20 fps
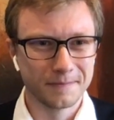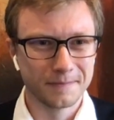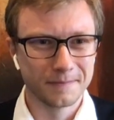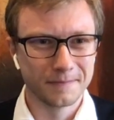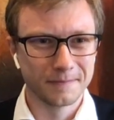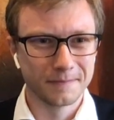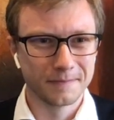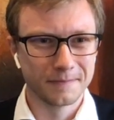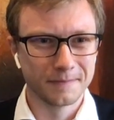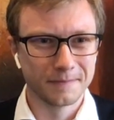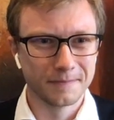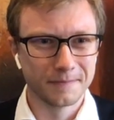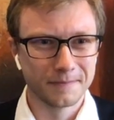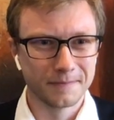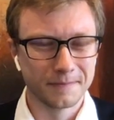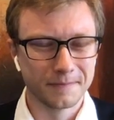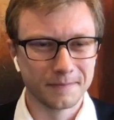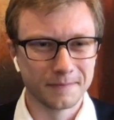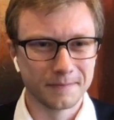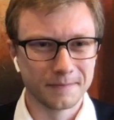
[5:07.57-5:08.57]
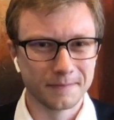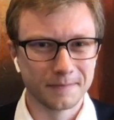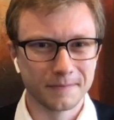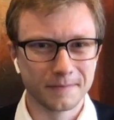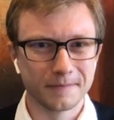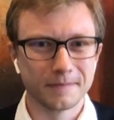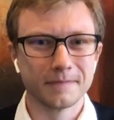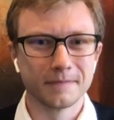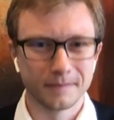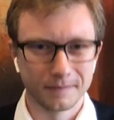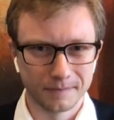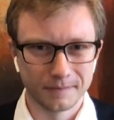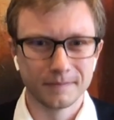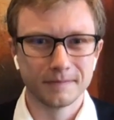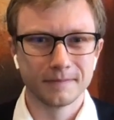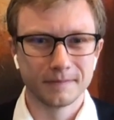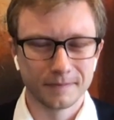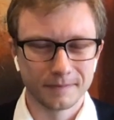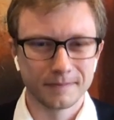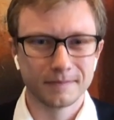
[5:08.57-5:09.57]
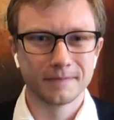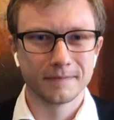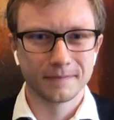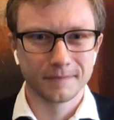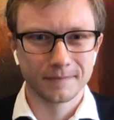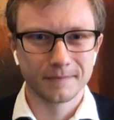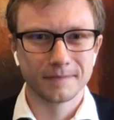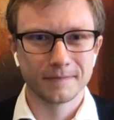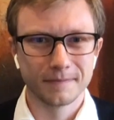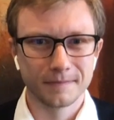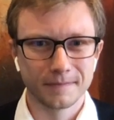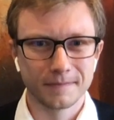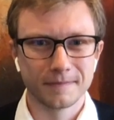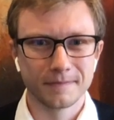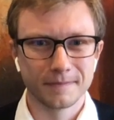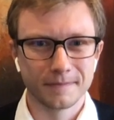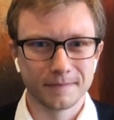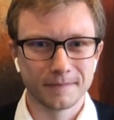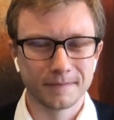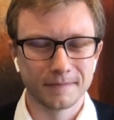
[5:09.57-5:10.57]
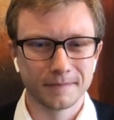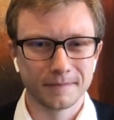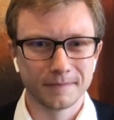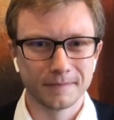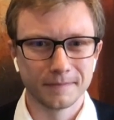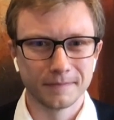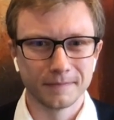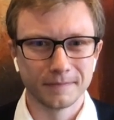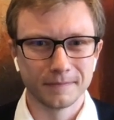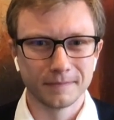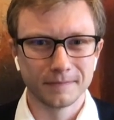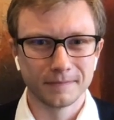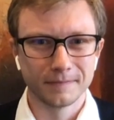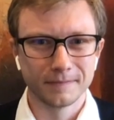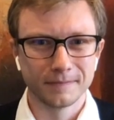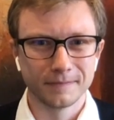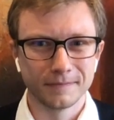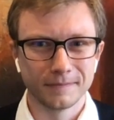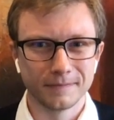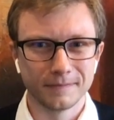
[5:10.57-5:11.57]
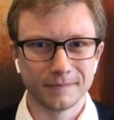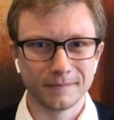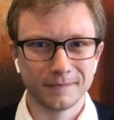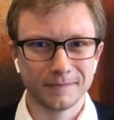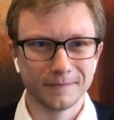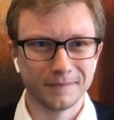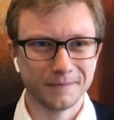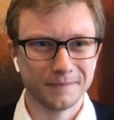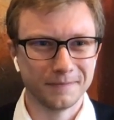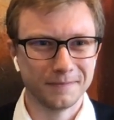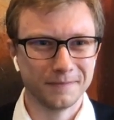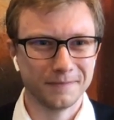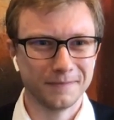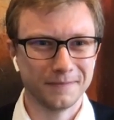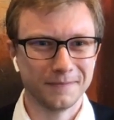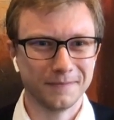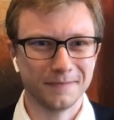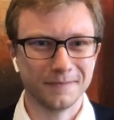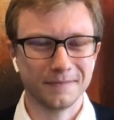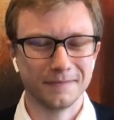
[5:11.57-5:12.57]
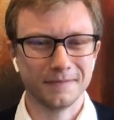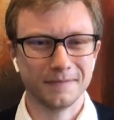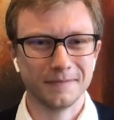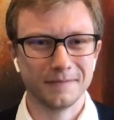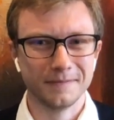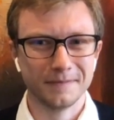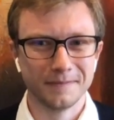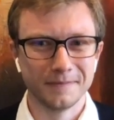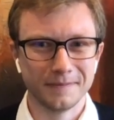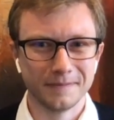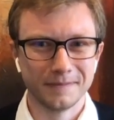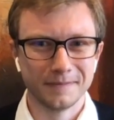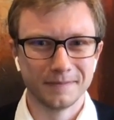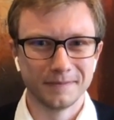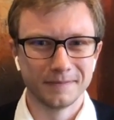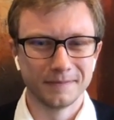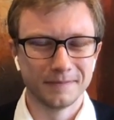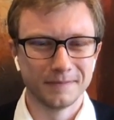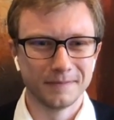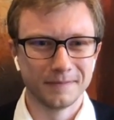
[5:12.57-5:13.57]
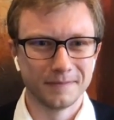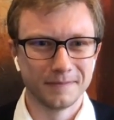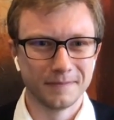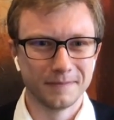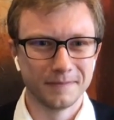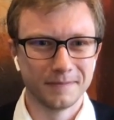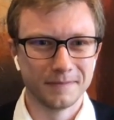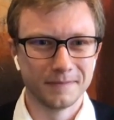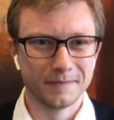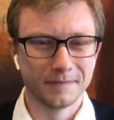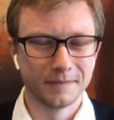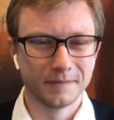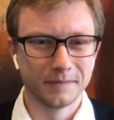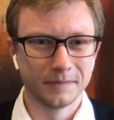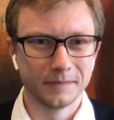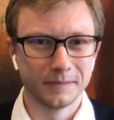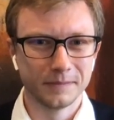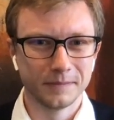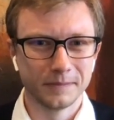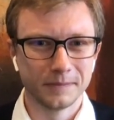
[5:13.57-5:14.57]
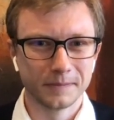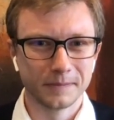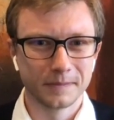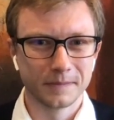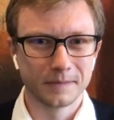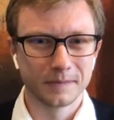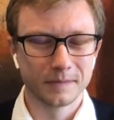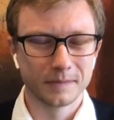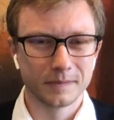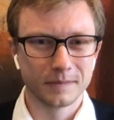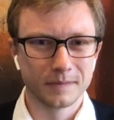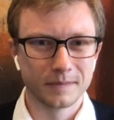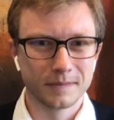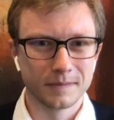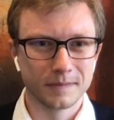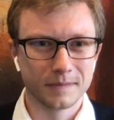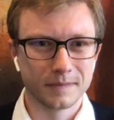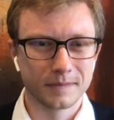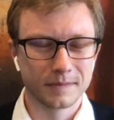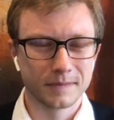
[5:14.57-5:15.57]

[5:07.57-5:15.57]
No words are spoken by the person on screen.